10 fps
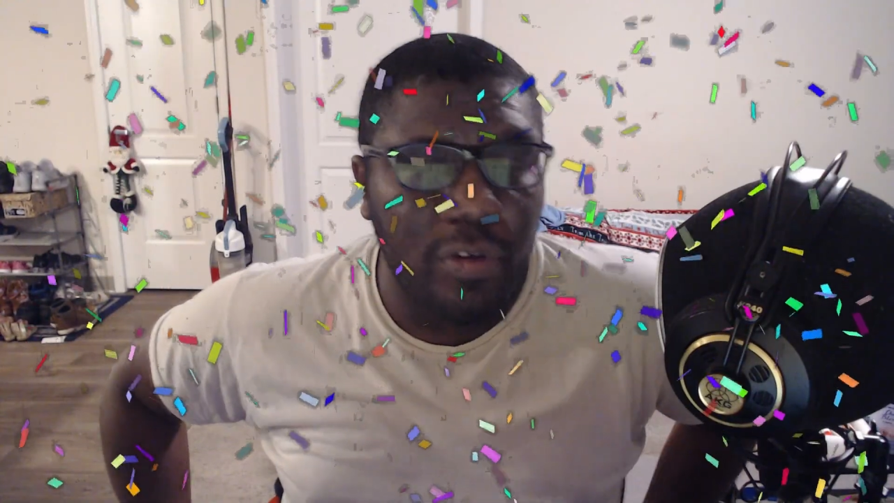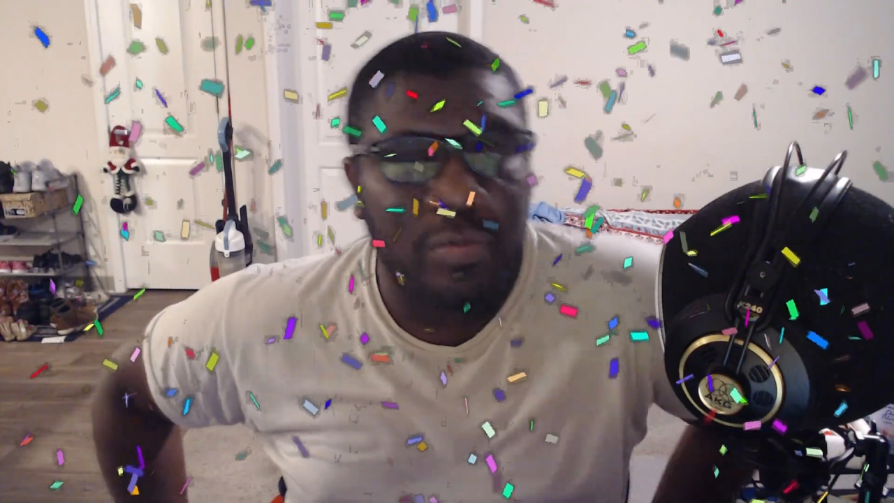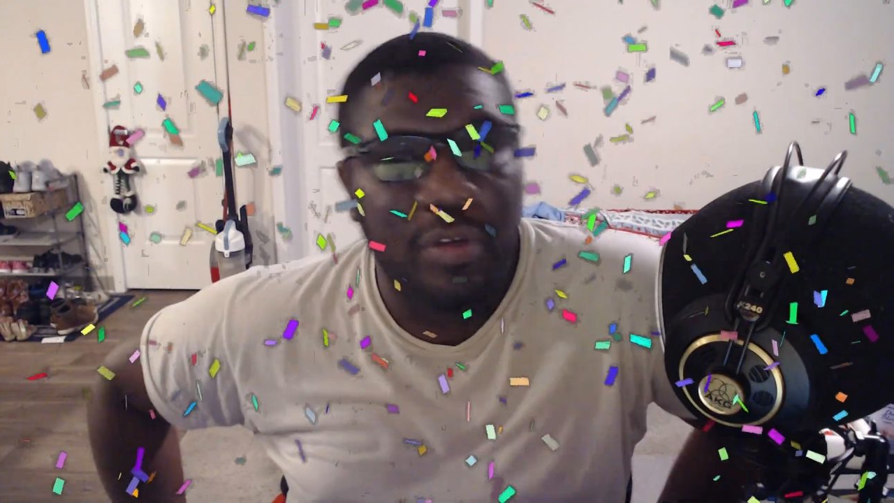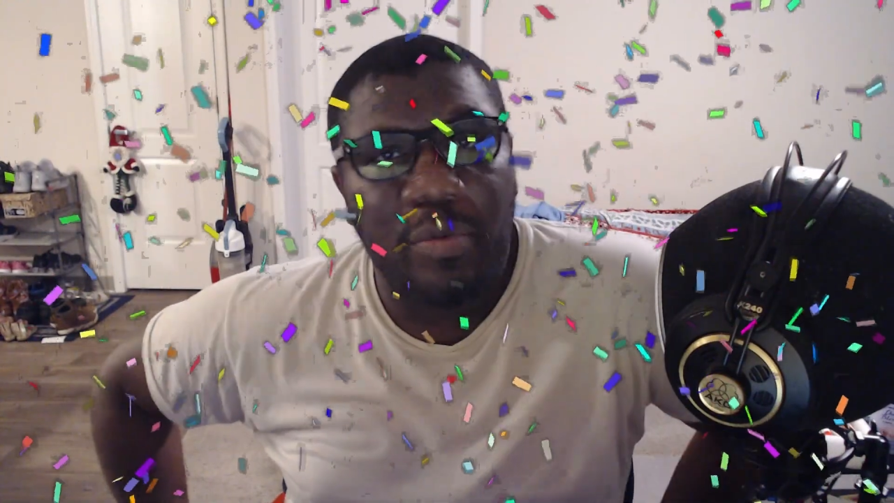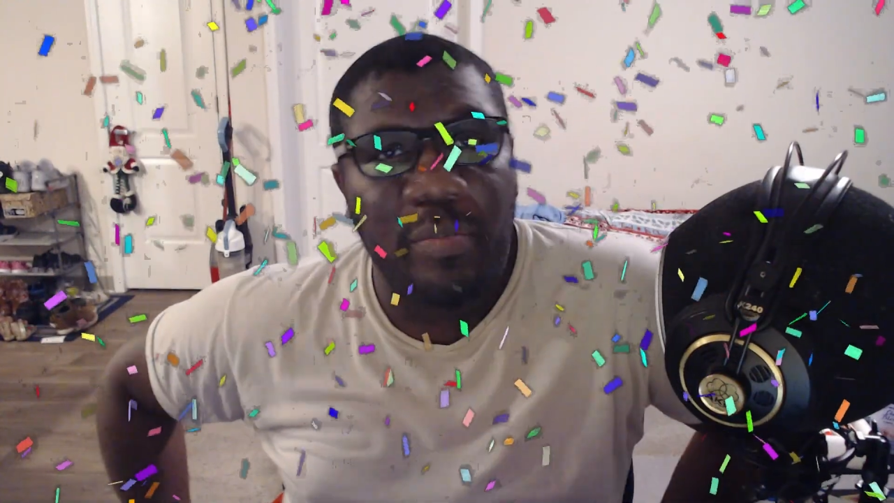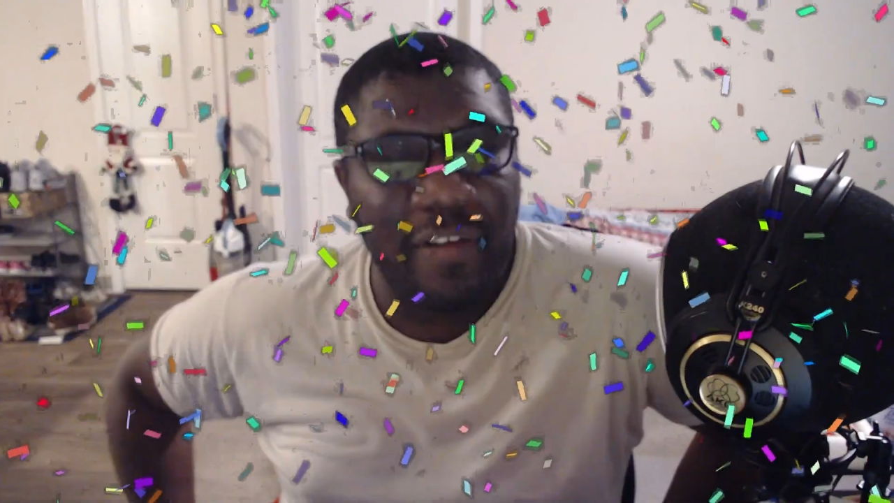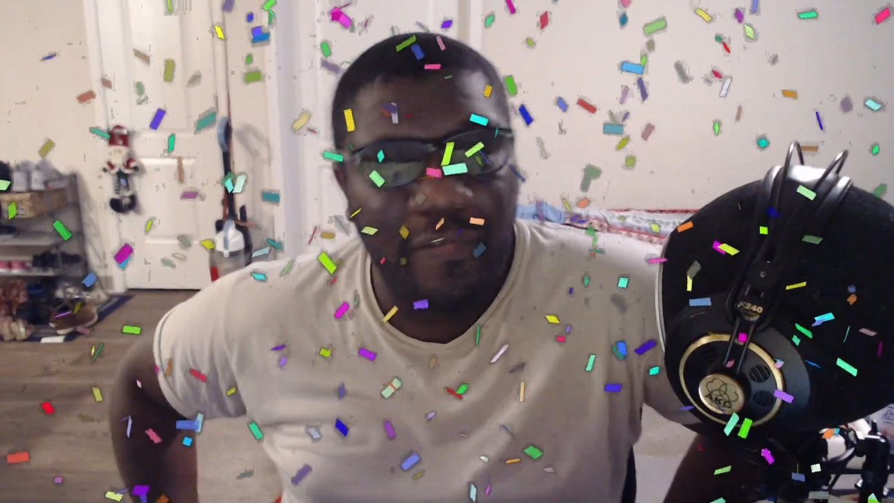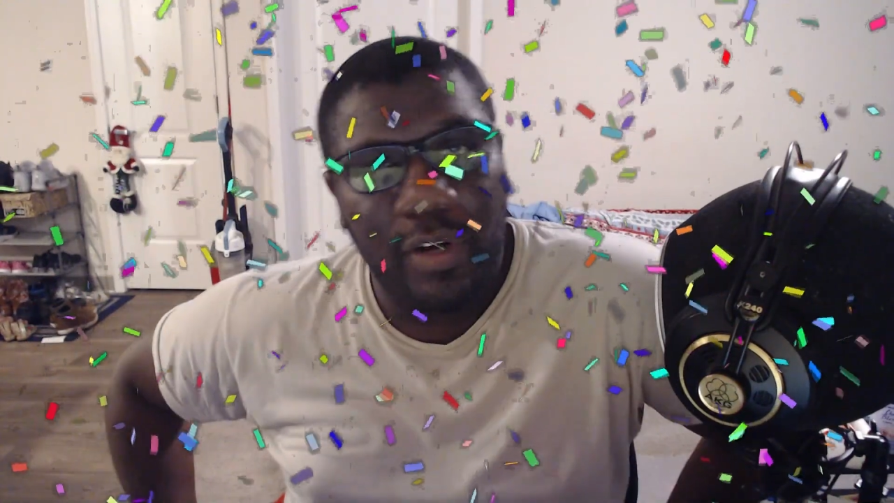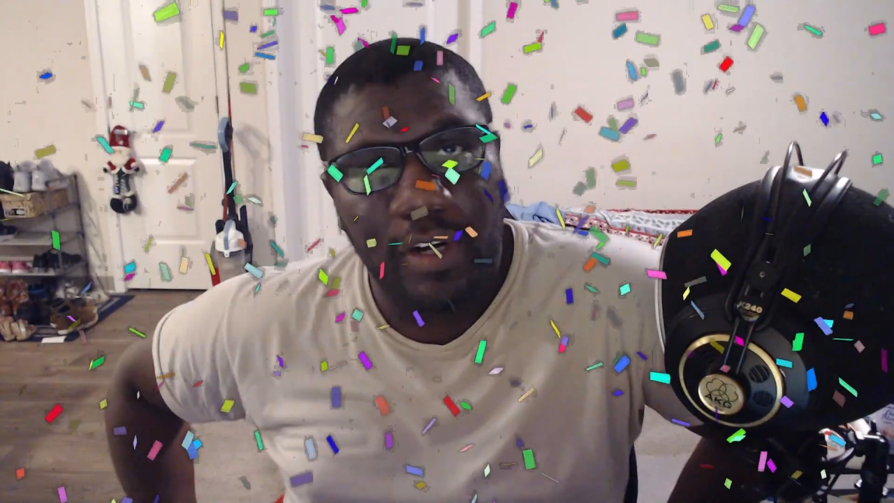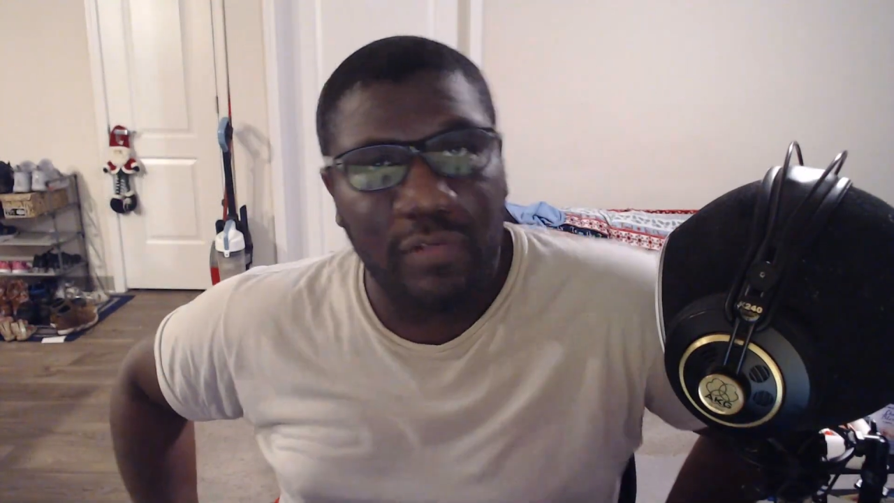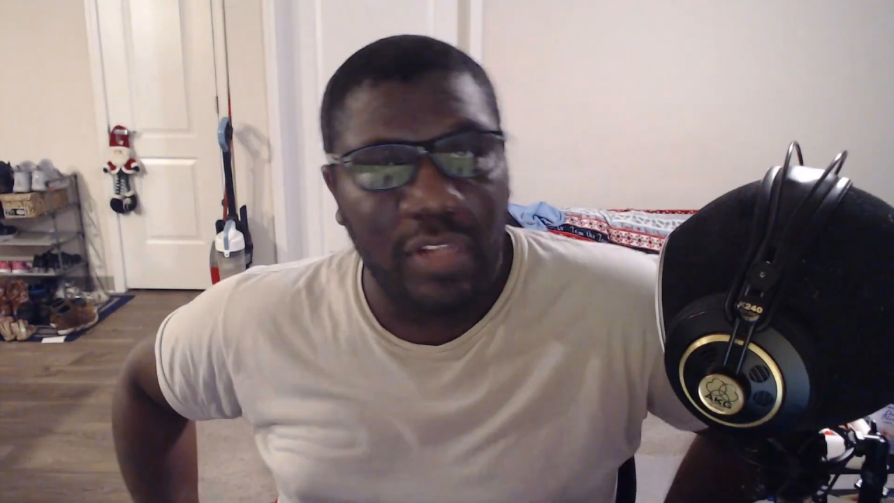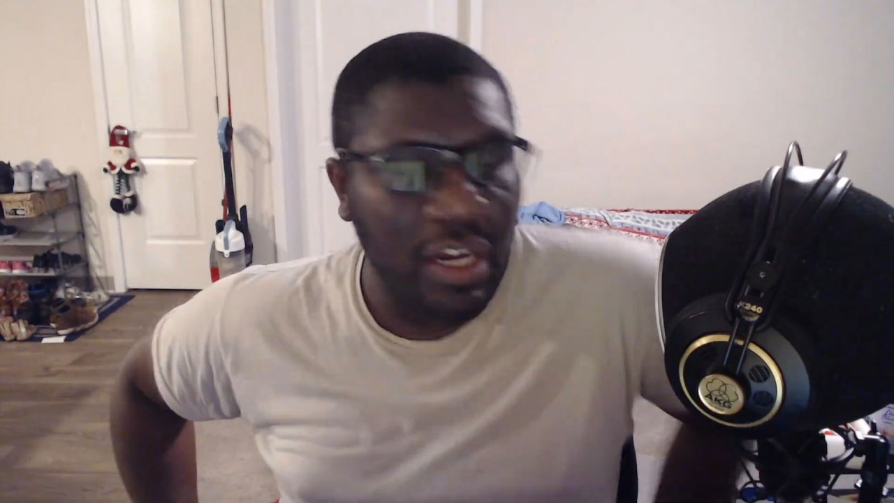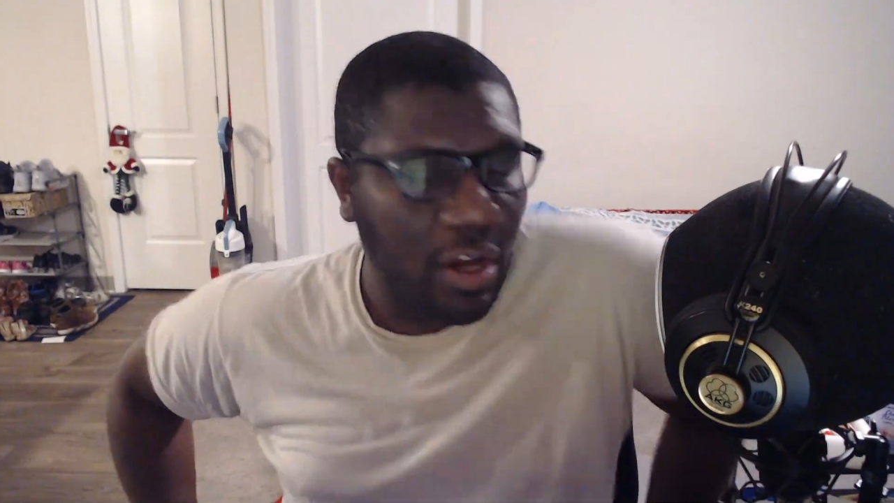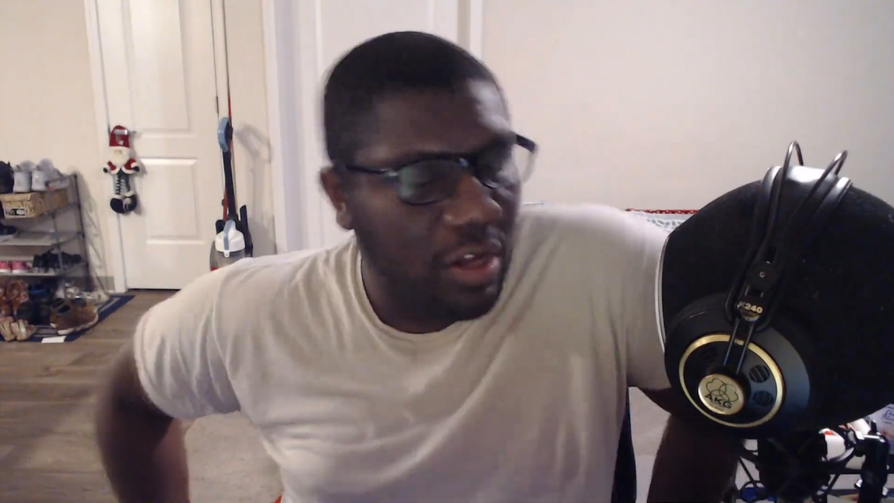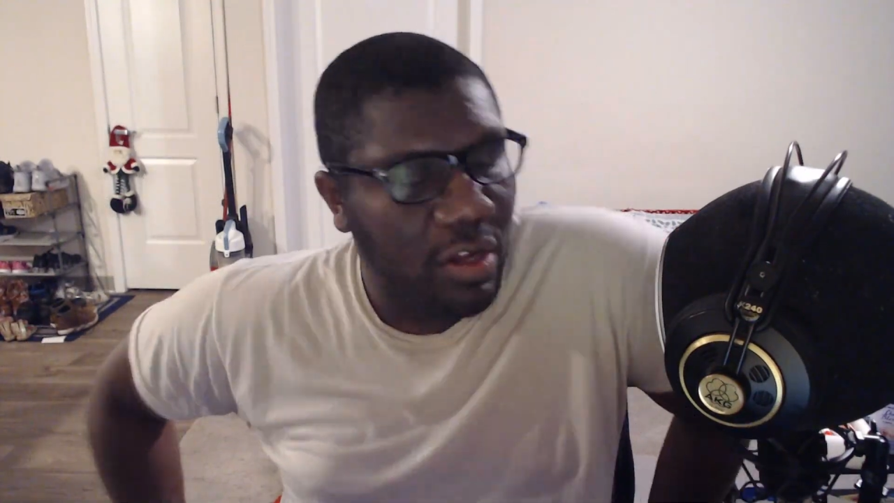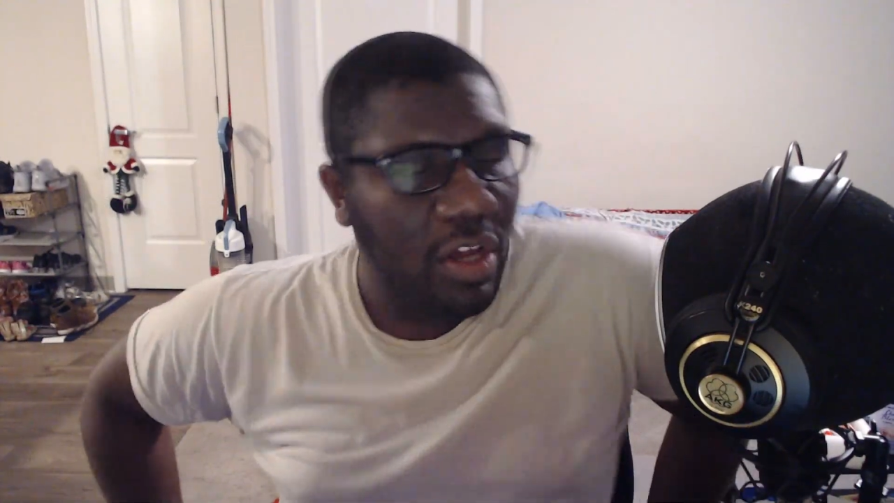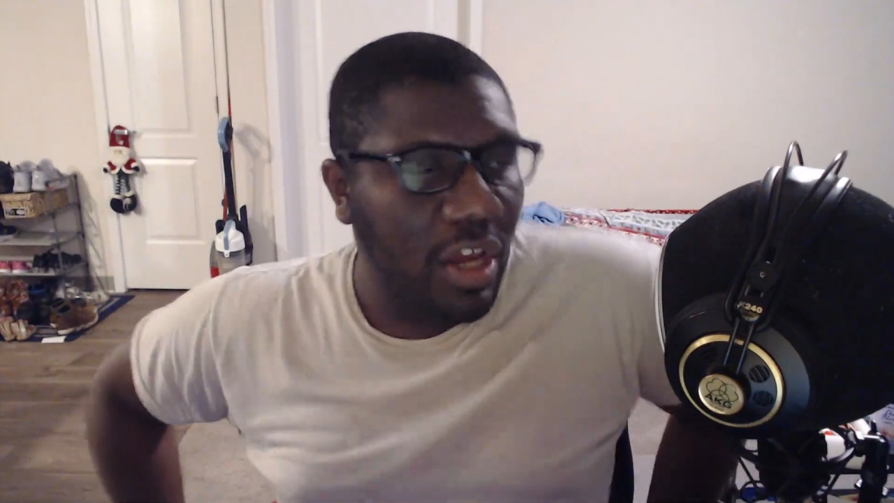people make fun of, like, oh,